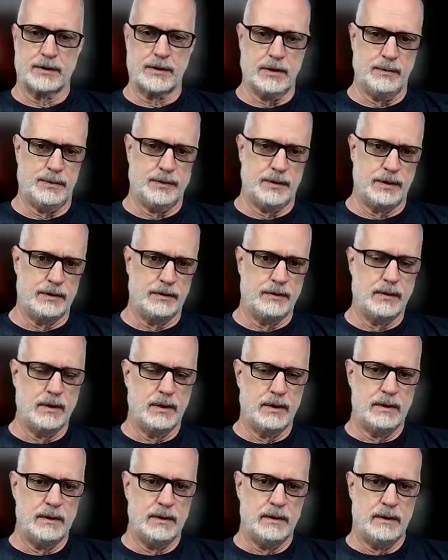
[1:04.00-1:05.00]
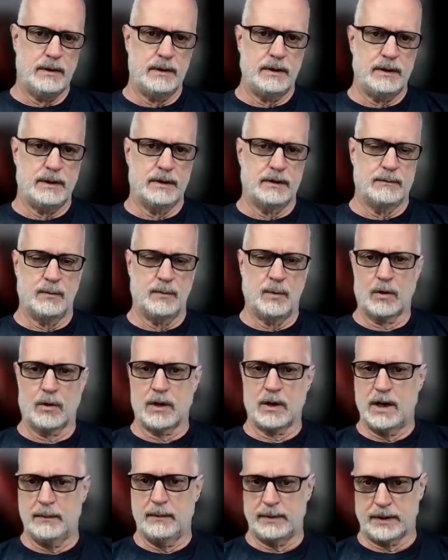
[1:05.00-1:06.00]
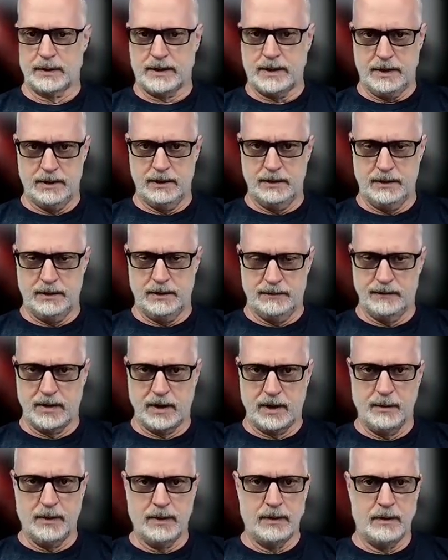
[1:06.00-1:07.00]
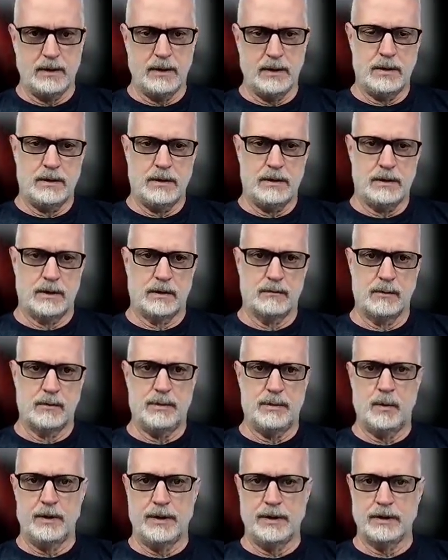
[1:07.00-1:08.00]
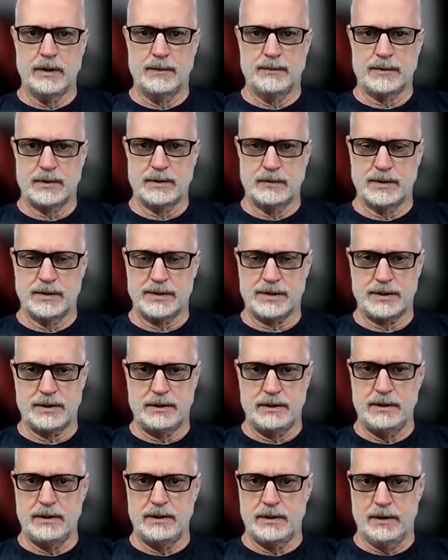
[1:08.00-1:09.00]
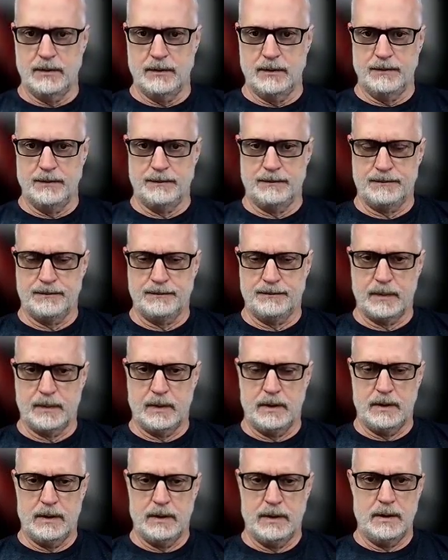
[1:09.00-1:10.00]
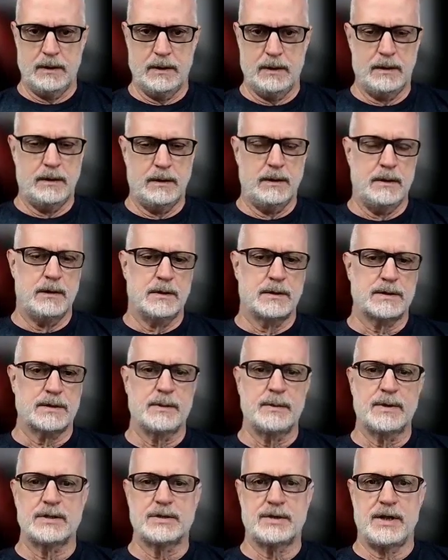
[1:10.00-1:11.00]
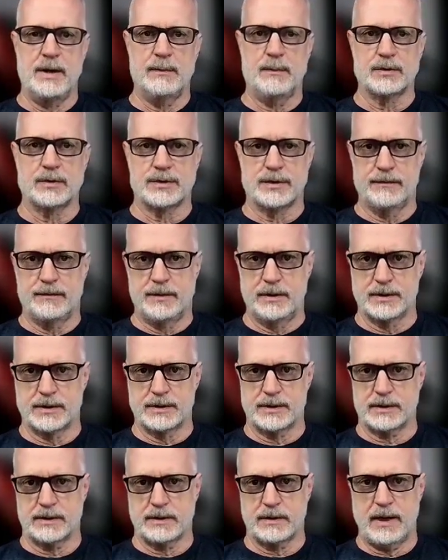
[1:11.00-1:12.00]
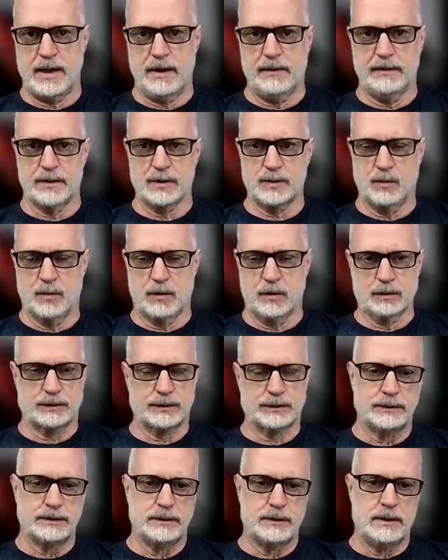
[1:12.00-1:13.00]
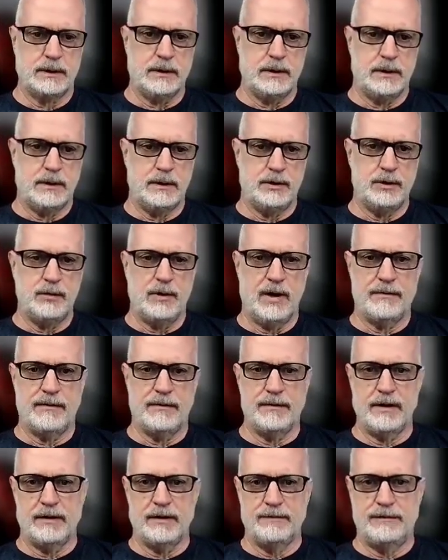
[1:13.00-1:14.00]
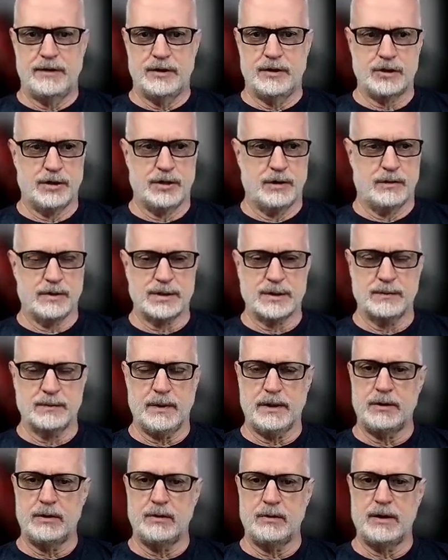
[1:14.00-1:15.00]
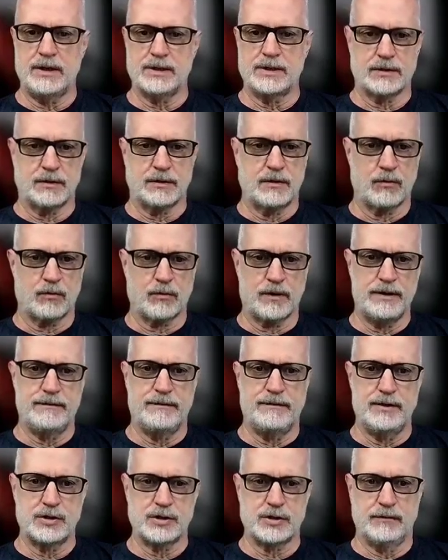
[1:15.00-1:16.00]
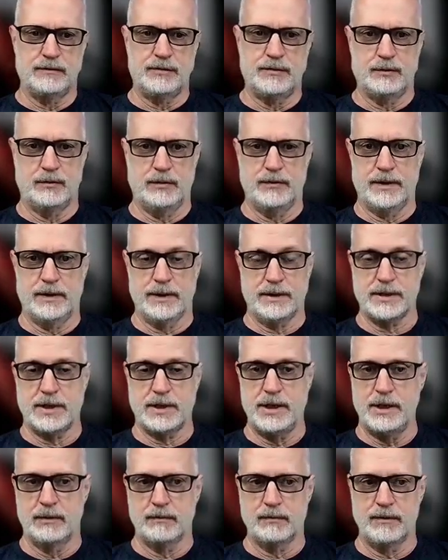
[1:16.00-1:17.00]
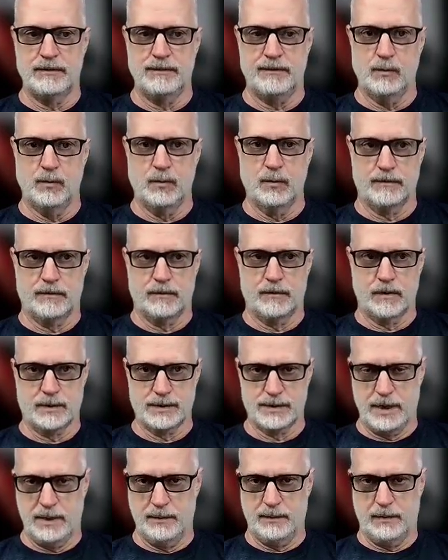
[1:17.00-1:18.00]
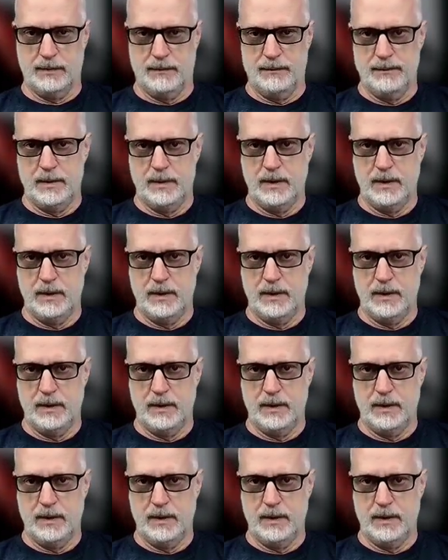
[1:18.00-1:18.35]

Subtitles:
the company in a more complicated environment, reporting up to the CEO. Some examples of this, how this works. You have a visionary, somebody who has a great vision of doing things. Henry Ford, for example.